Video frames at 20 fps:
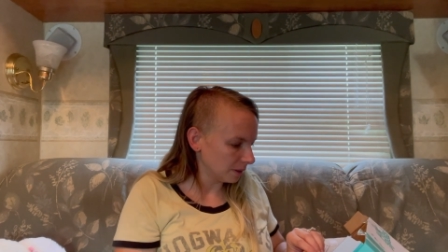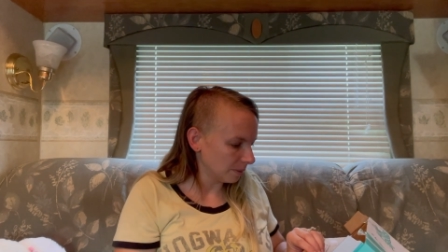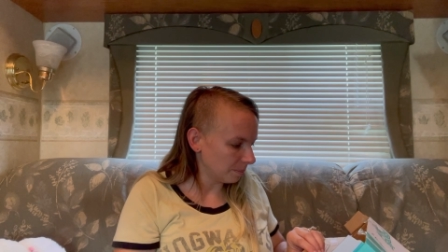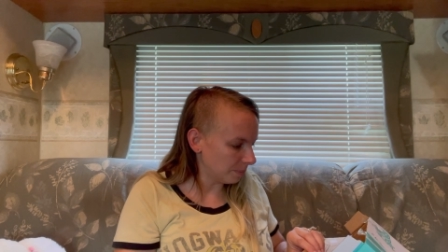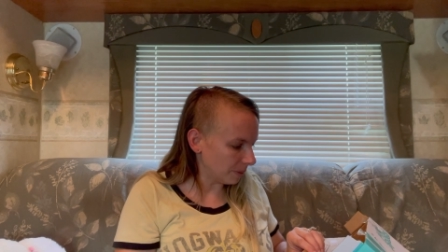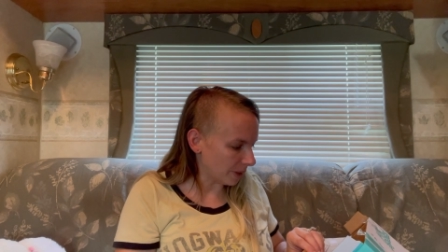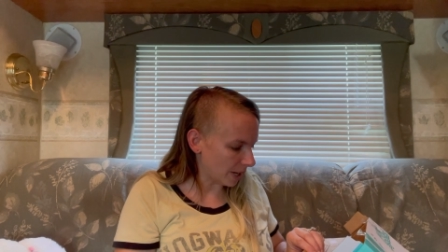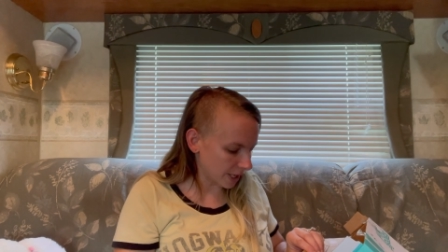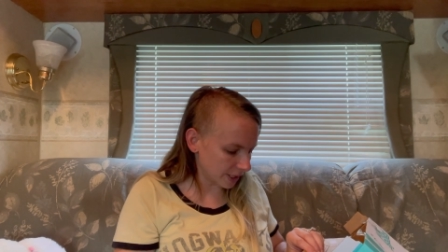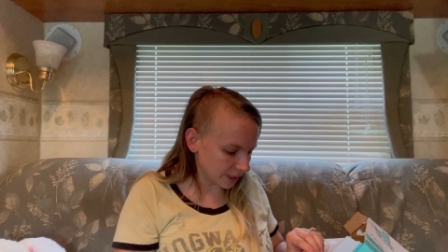
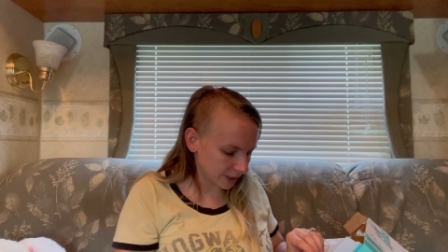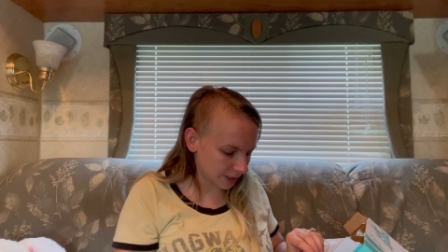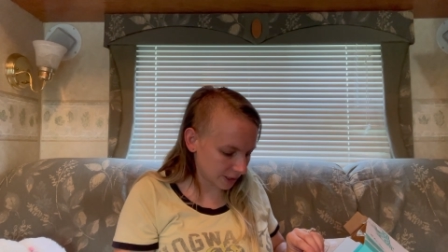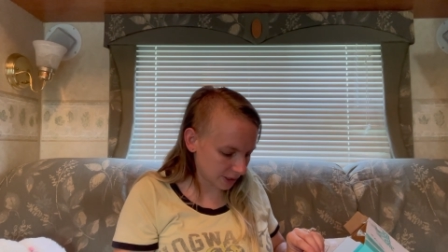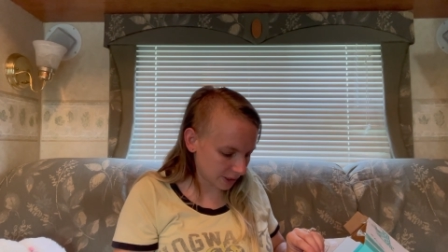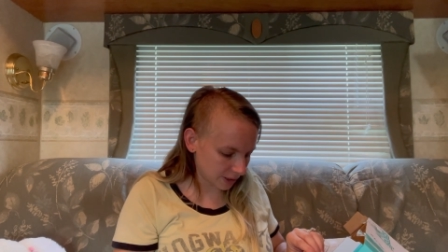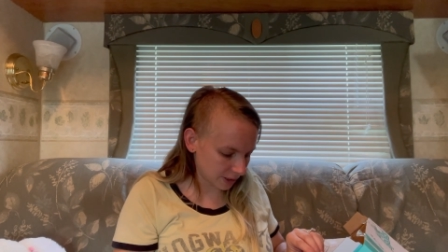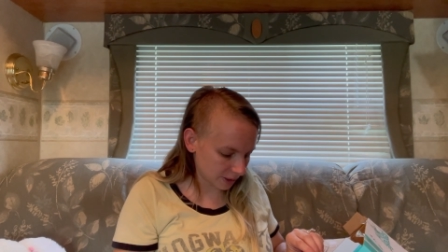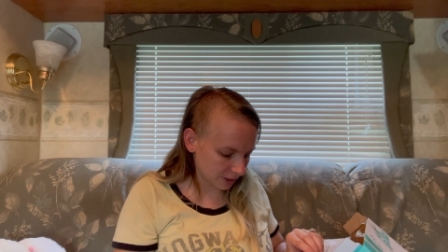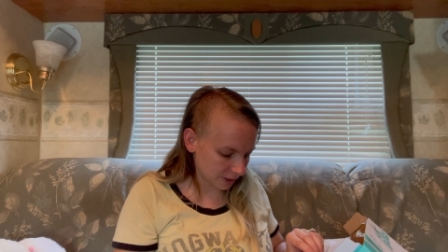But
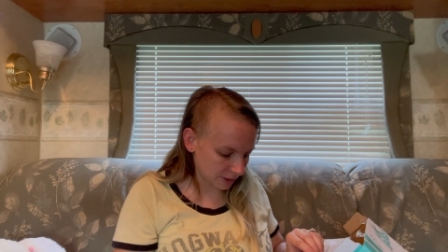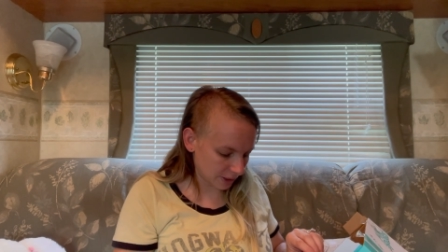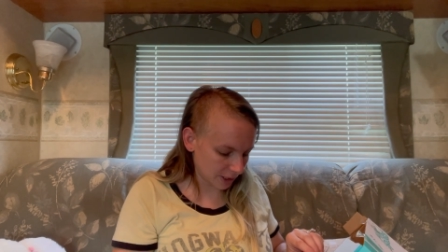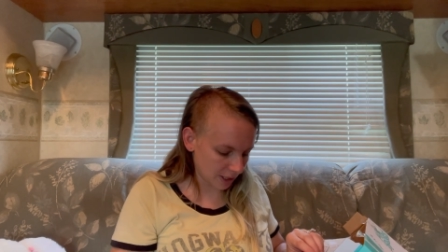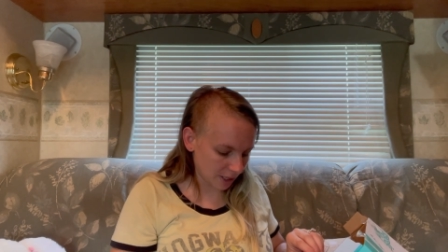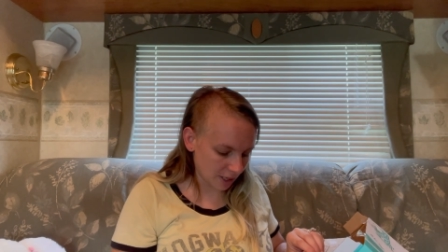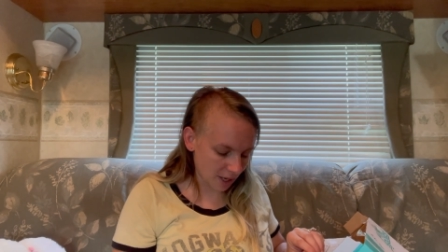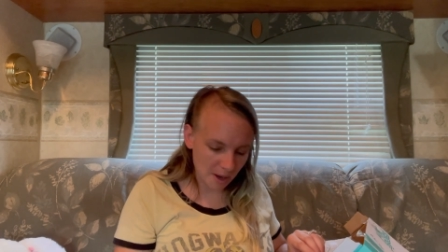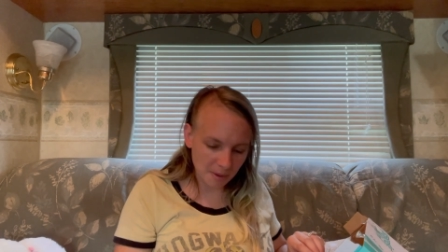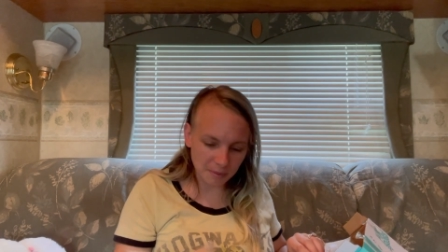
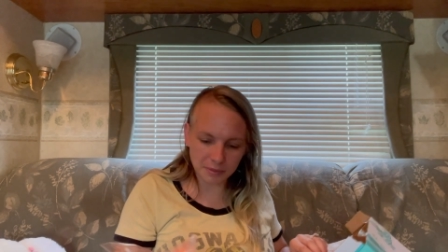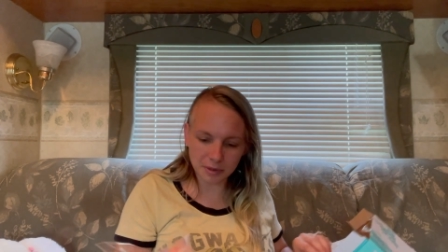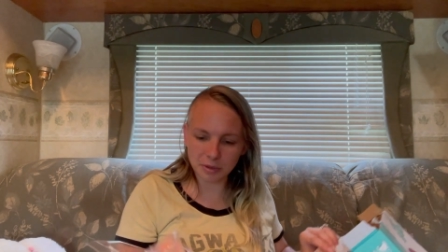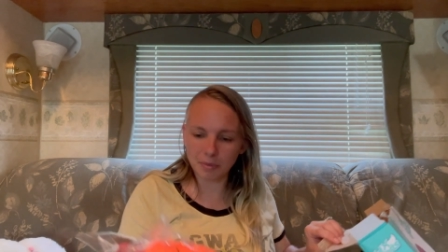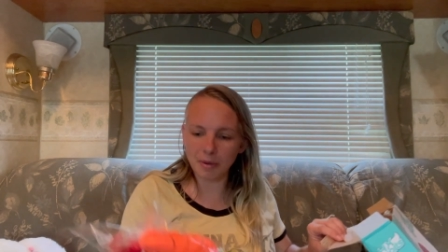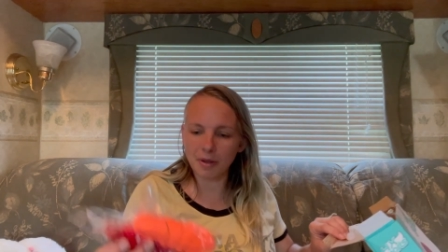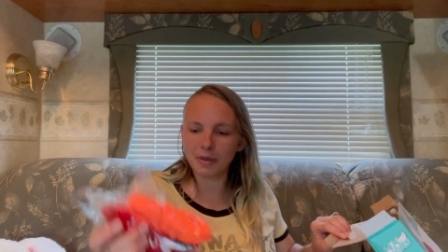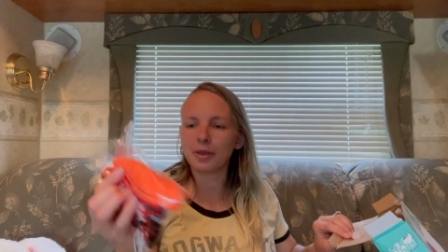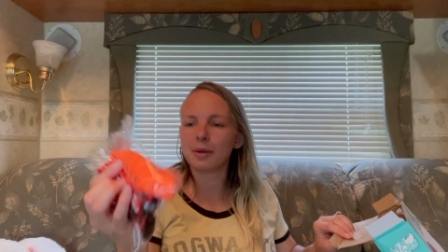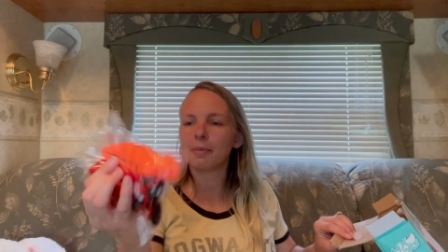it comes
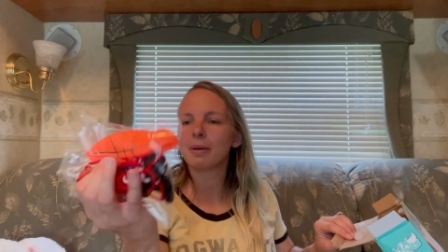with the